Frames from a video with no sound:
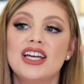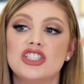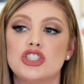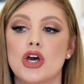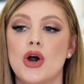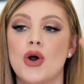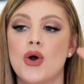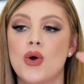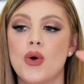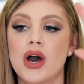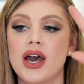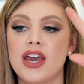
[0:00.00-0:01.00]

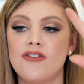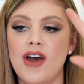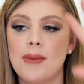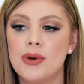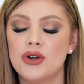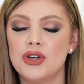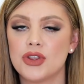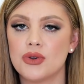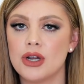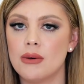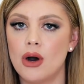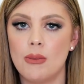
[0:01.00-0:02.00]
So if I put her in a
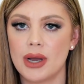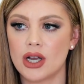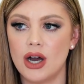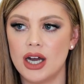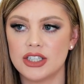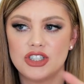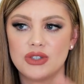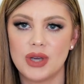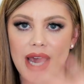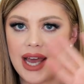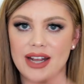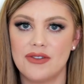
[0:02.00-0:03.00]
3, oh my gosh, you
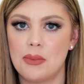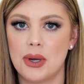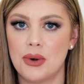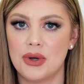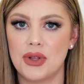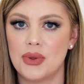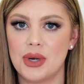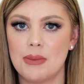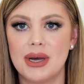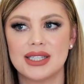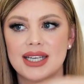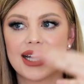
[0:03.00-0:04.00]
can't even put her in a
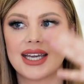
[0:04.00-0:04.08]
3 months.